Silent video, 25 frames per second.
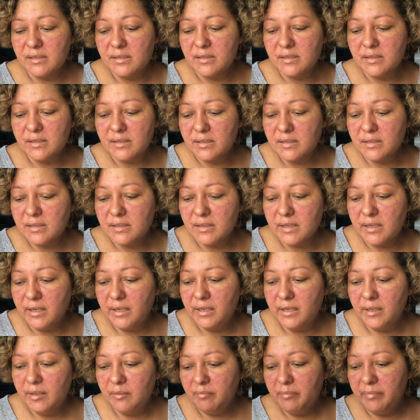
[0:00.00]
This is
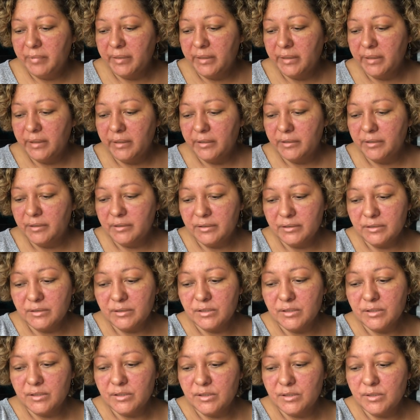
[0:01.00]
a
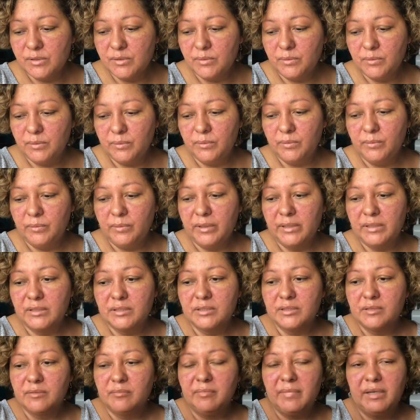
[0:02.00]
beginners to
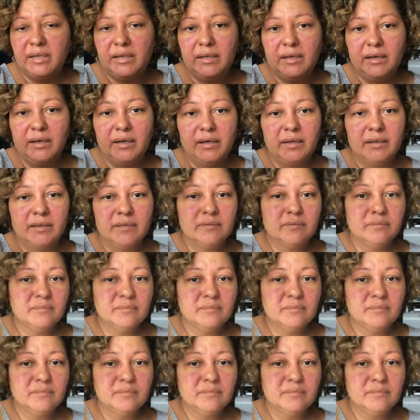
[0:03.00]
intermediate